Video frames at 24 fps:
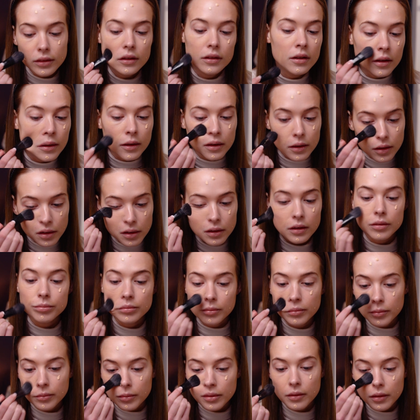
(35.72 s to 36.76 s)

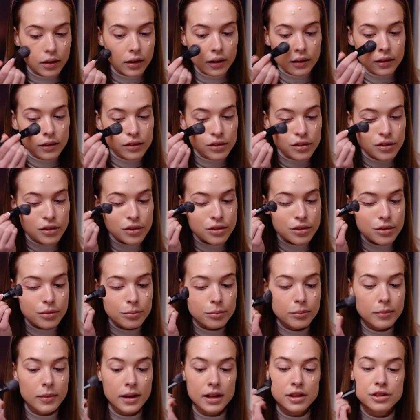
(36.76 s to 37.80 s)
And it just
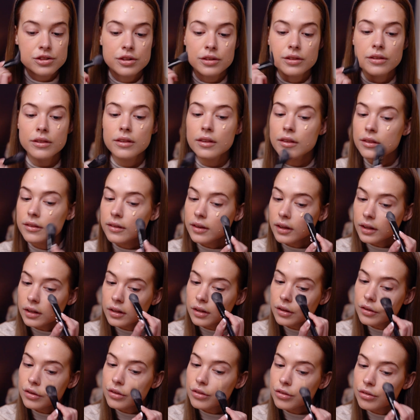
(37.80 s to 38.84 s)
matches the
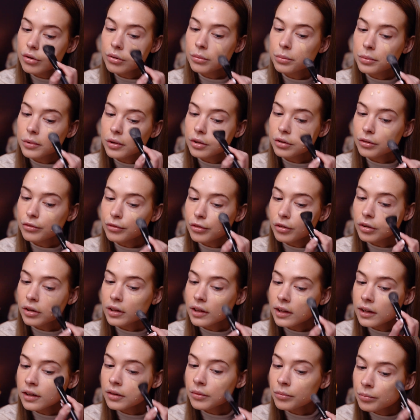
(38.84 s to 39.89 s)
skin so
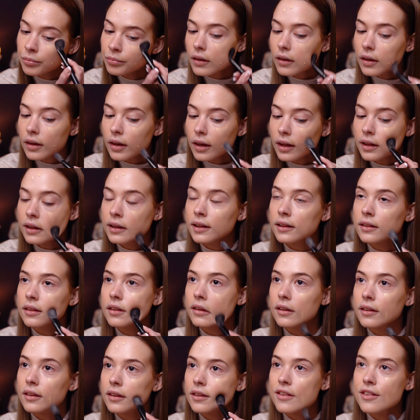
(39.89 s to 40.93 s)
beautifully. And it
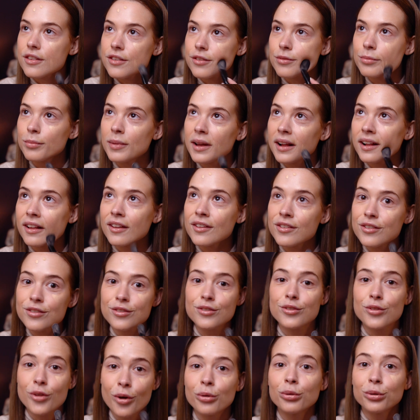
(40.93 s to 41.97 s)
smells
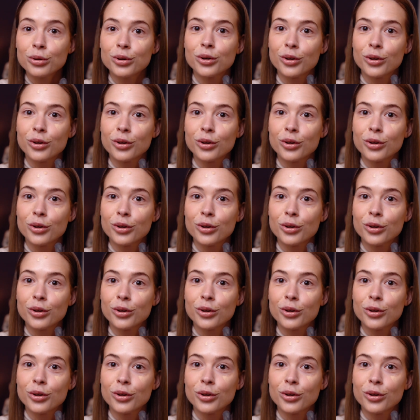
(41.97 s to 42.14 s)
so